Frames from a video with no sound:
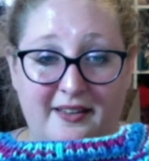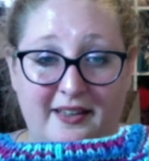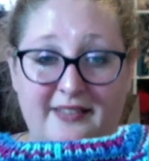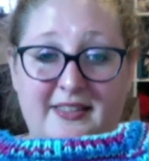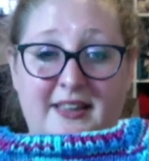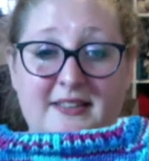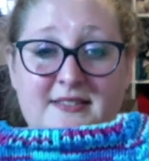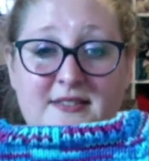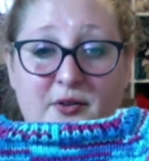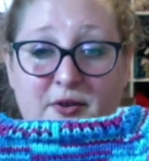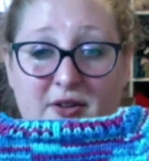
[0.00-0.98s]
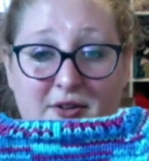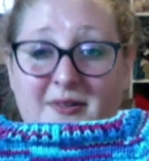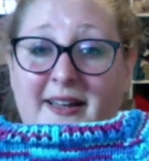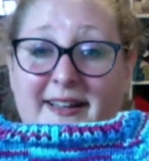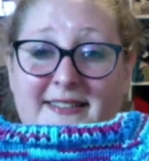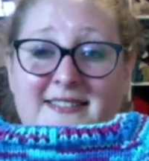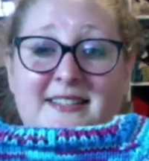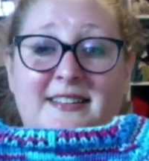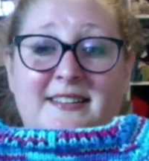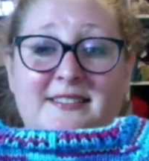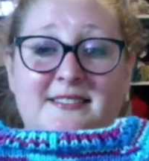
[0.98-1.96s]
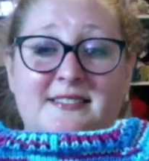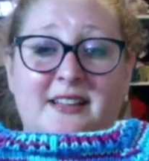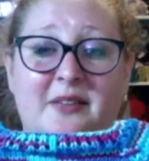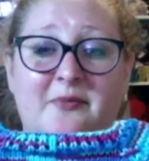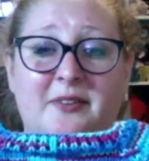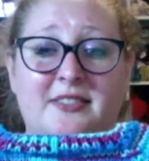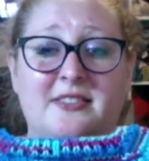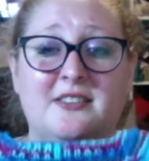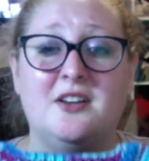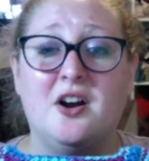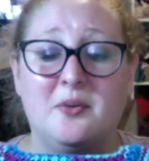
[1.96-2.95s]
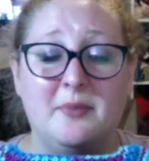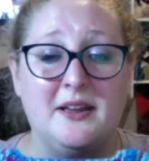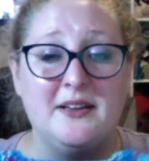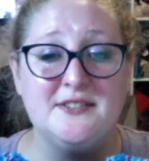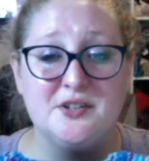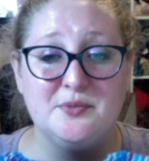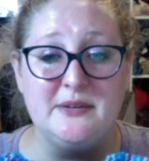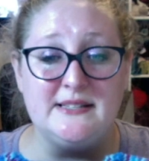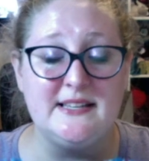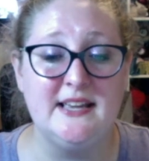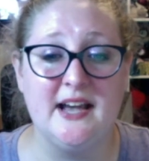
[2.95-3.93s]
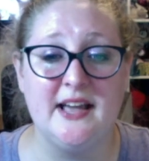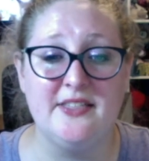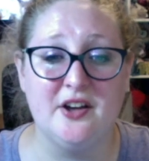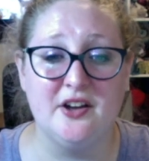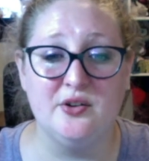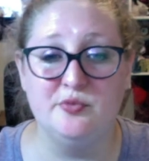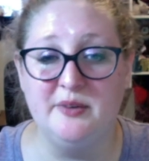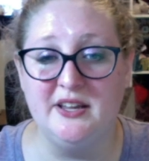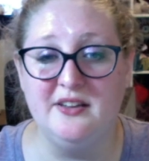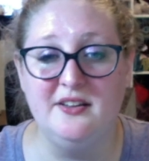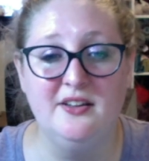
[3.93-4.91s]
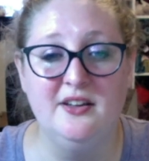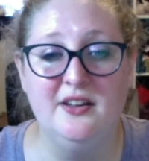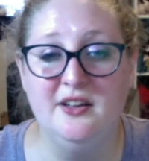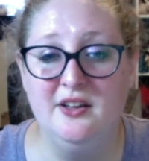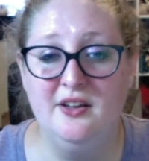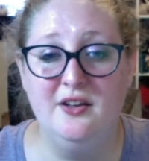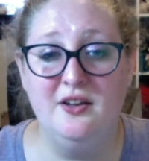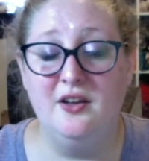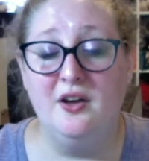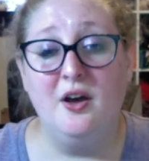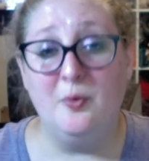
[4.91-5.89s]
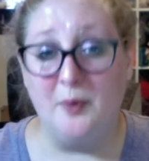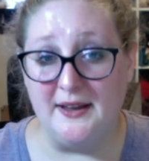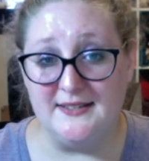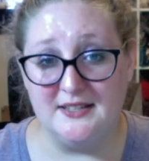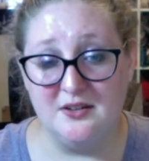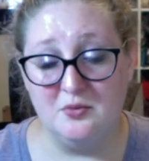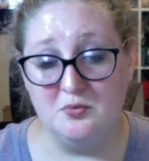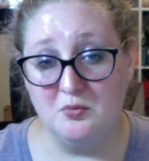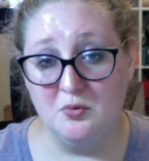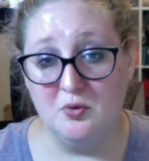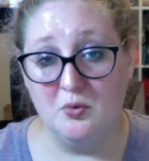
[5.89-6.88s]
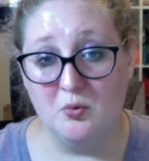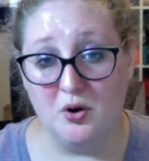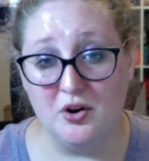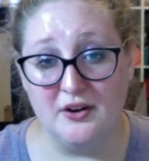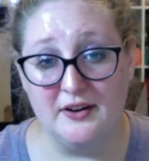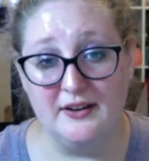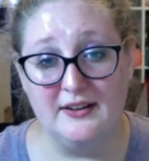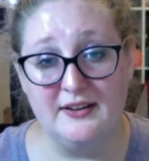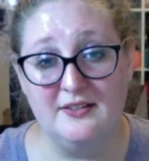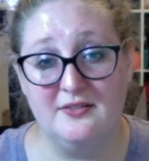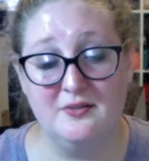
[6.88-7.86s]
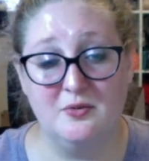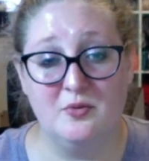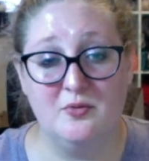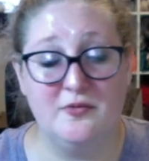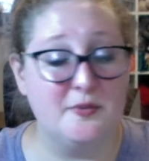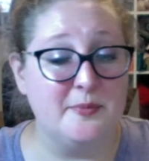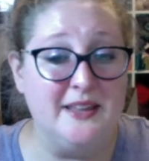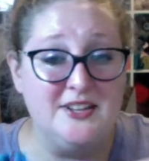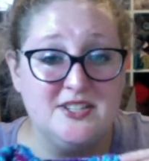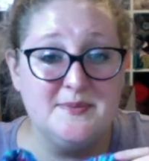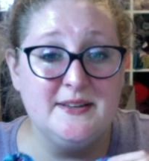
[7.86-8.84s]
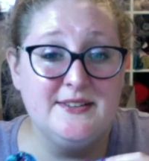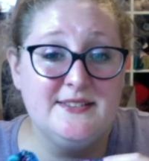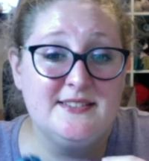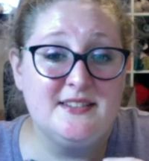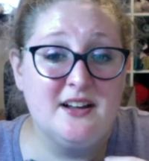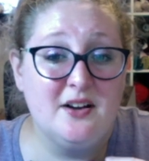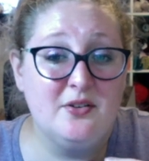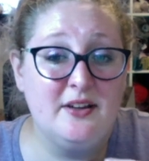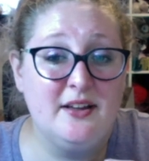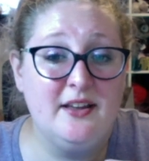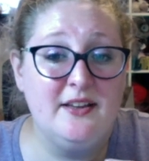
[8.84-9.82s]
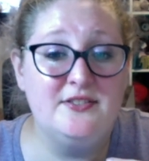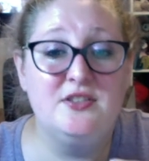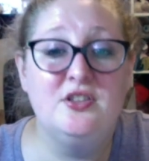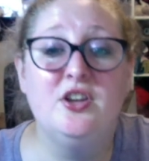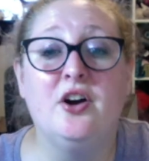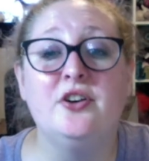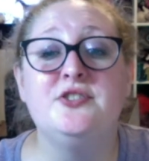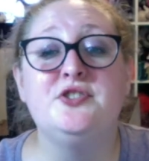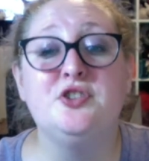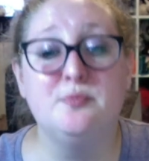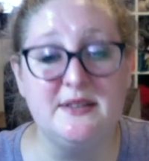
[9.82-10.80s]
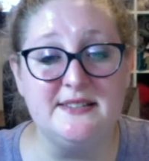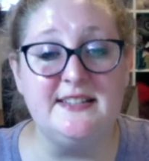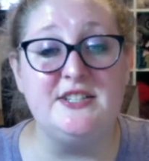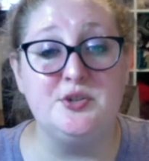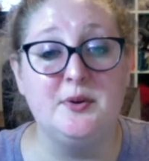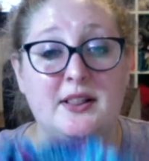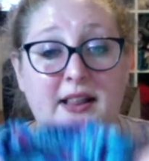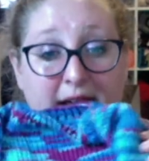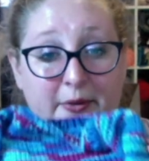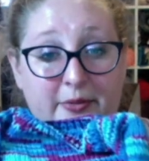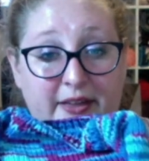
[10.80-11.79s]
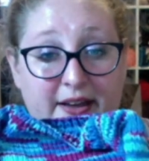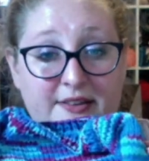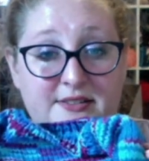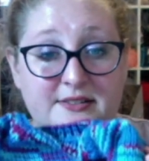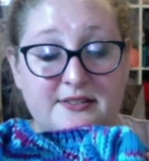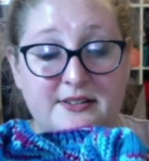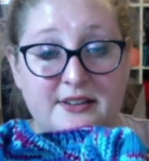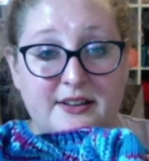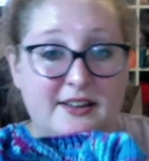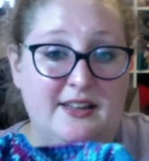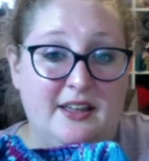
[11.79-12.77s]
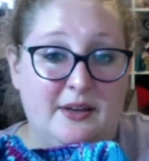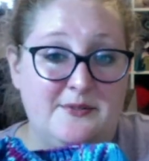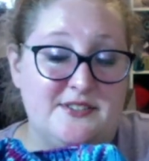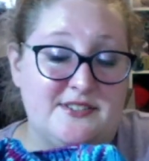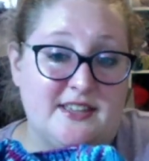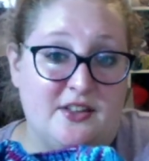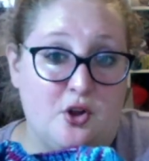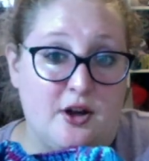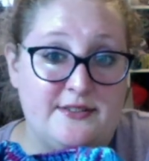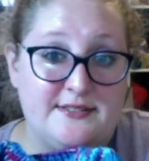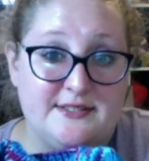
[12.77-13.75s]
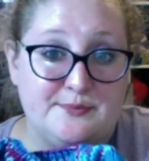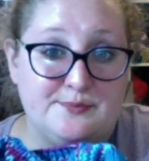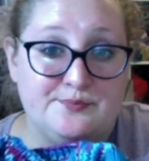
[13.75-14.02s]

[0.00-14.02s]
think it's so cute as is. And with the yarn being so busy, I thought it would be a wasted work for me just because the yarn is too busy to allow that. It would just get lost.